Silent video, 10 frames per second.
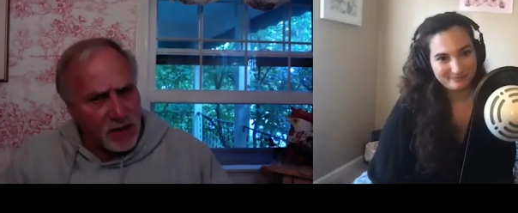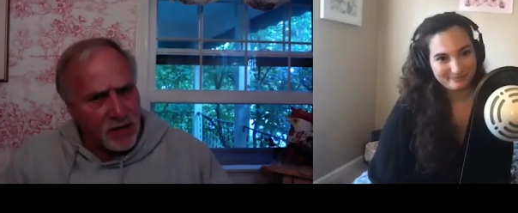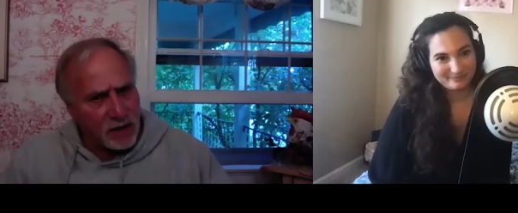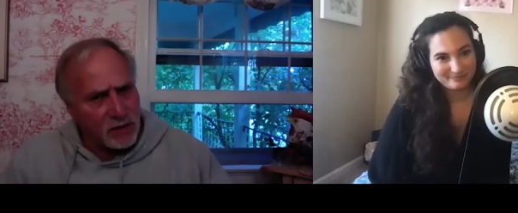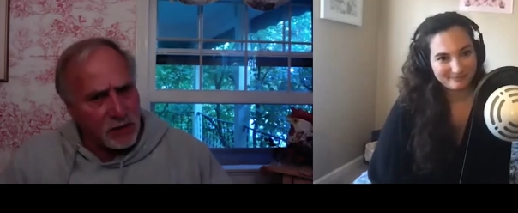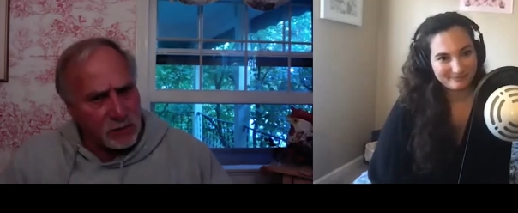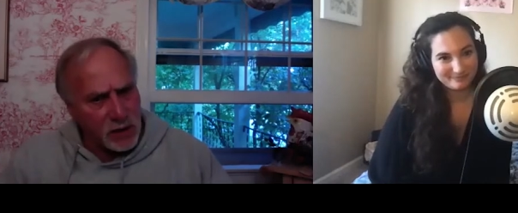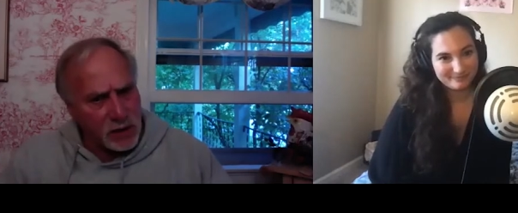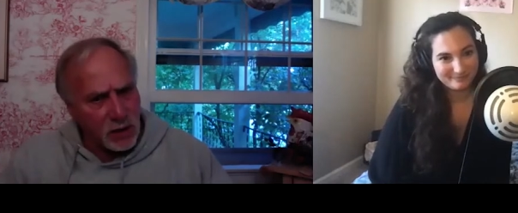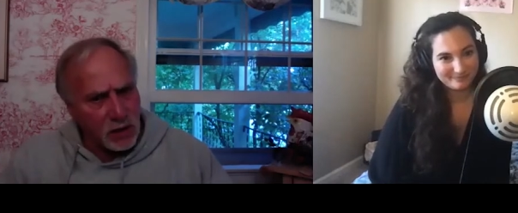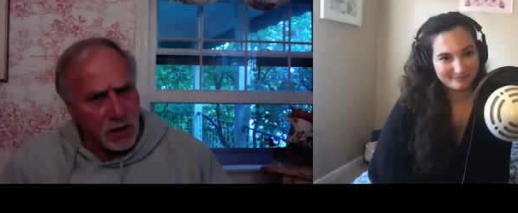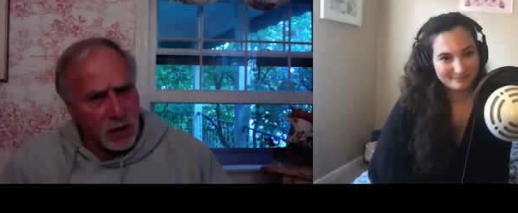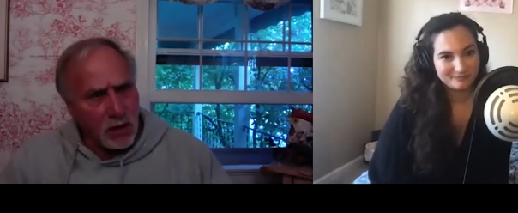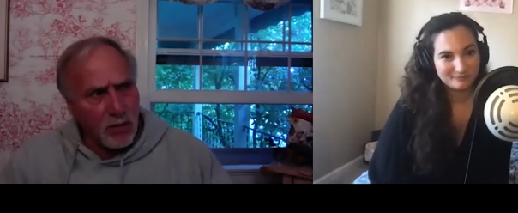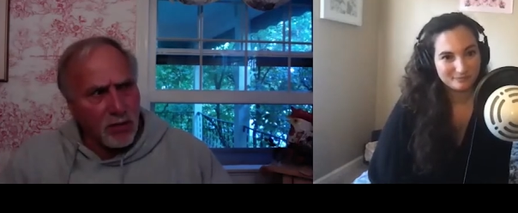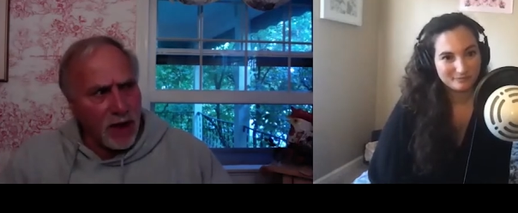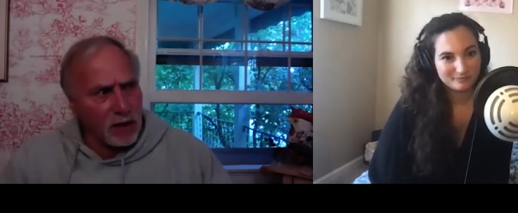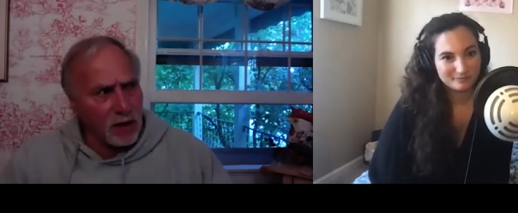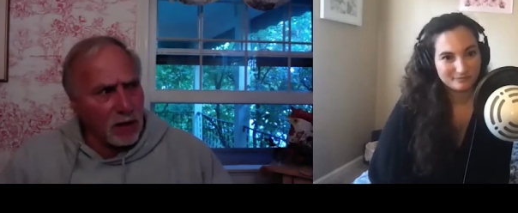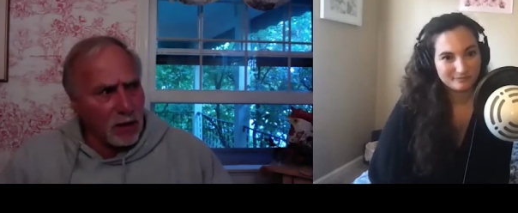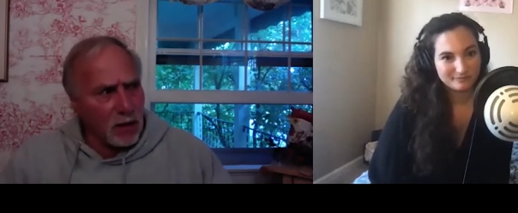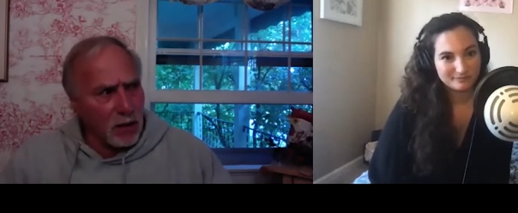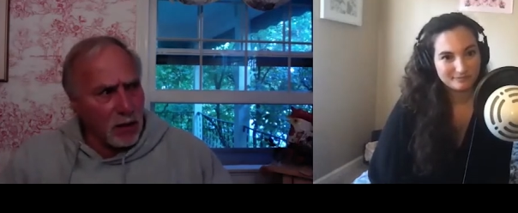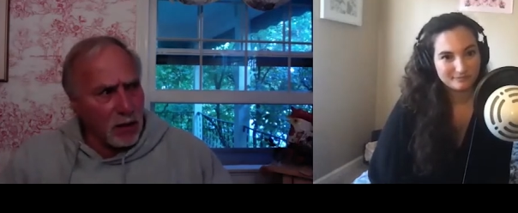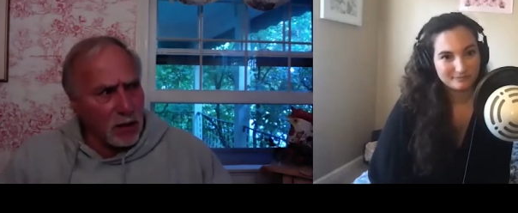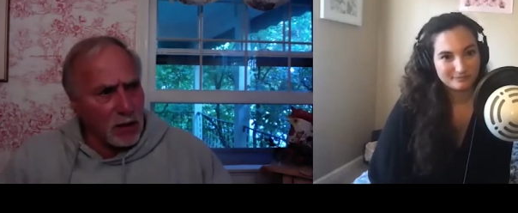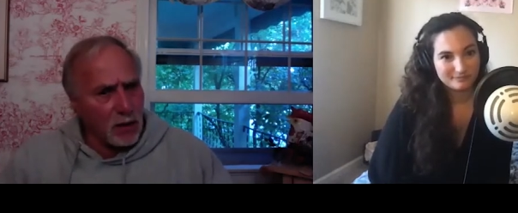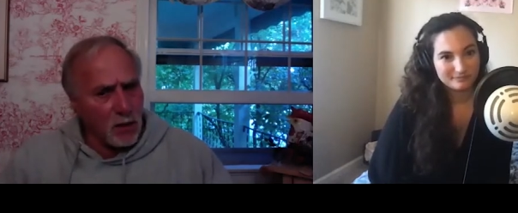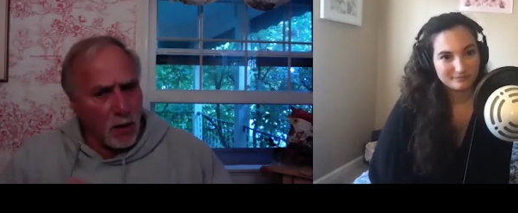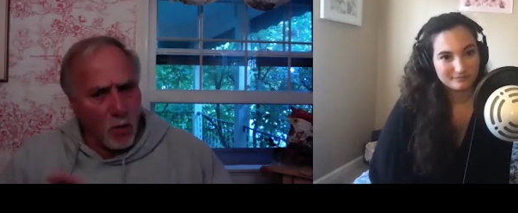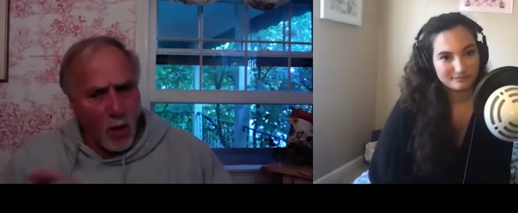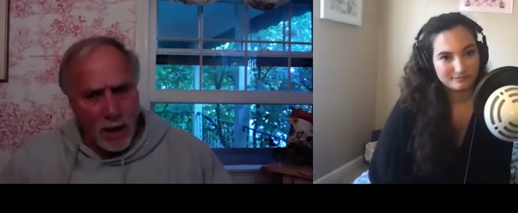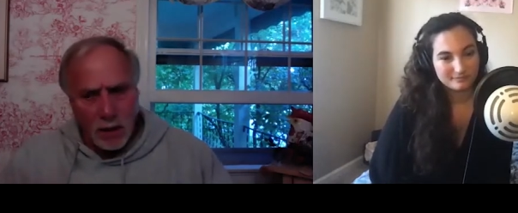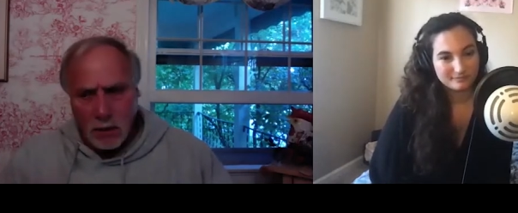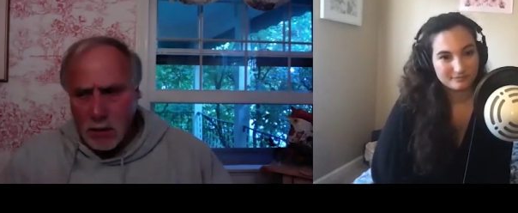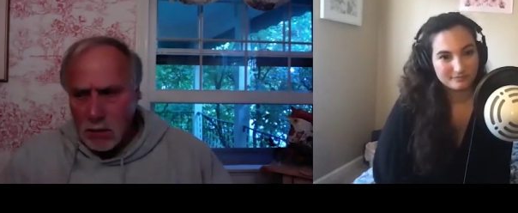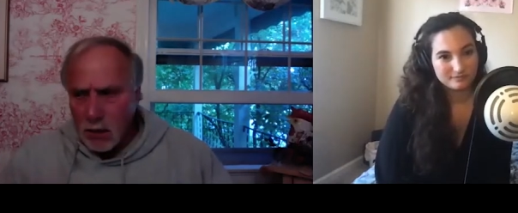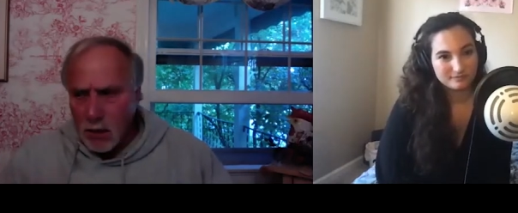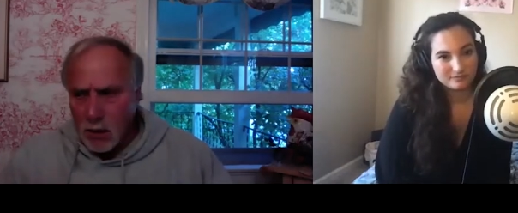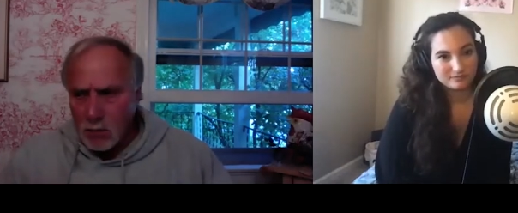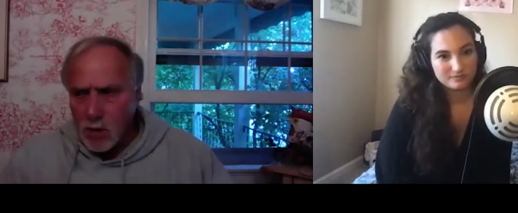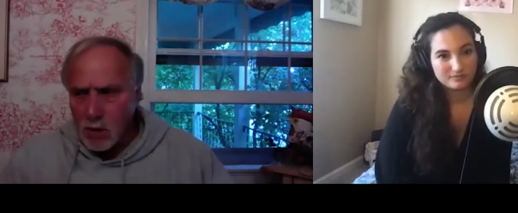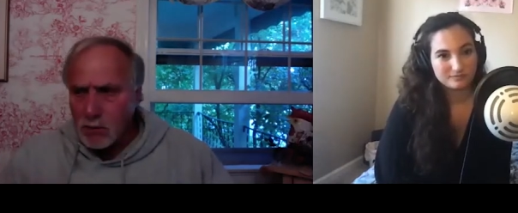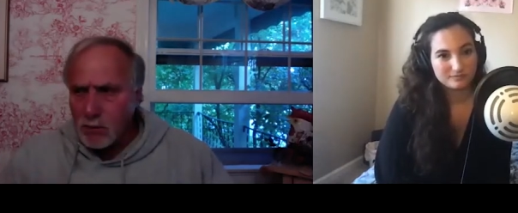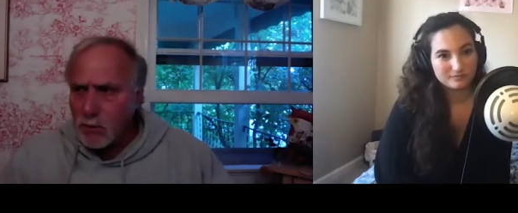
Speaker 1: that too, Rachel, that while homo,